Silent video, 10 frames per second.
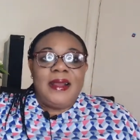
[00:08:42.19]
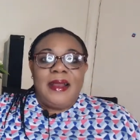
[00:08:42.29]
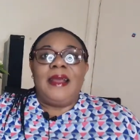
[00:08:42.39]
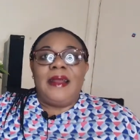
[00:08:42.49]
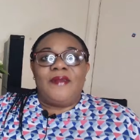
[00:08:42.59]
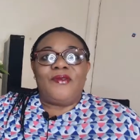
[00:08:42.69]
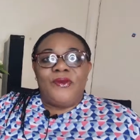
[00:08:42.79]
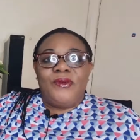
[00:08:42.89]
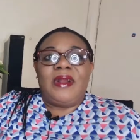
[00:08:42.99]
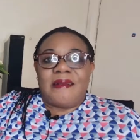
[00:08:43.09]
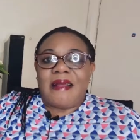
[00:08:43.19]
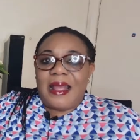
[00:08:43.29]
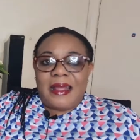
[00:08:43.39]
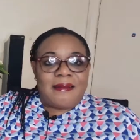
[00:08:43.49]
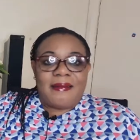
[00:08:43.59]
Learn as you go. That's
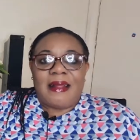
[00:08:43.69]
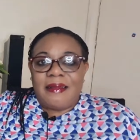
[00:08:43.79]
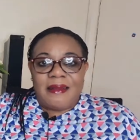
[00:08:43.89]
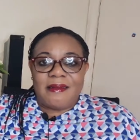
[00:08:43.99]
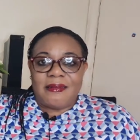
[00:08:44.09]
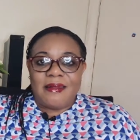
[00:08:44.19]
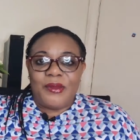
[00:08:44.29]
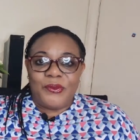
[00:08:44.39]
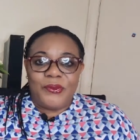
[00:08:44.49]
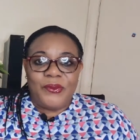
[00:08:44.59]
how I started this thing.